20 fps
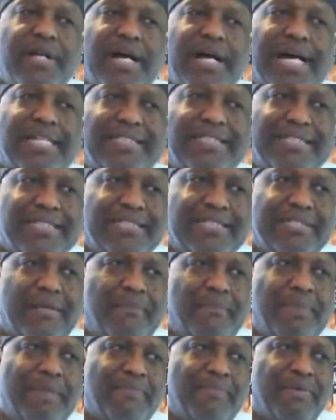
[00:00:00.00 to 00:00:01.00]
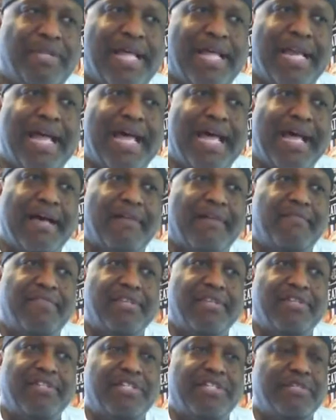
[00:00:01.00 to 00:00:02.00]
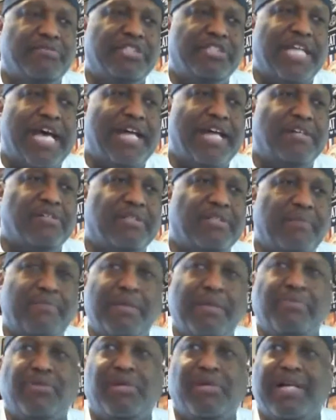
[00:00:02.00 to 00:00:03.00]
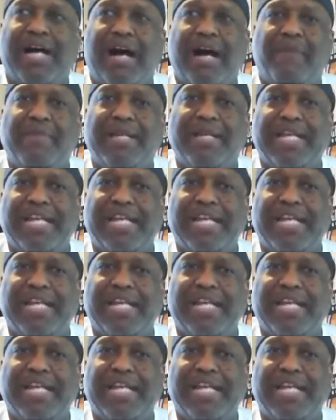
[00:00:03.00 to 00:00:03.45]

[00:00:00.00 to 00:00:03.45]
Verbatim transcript: I see some people that have YouTube channels and people will comment,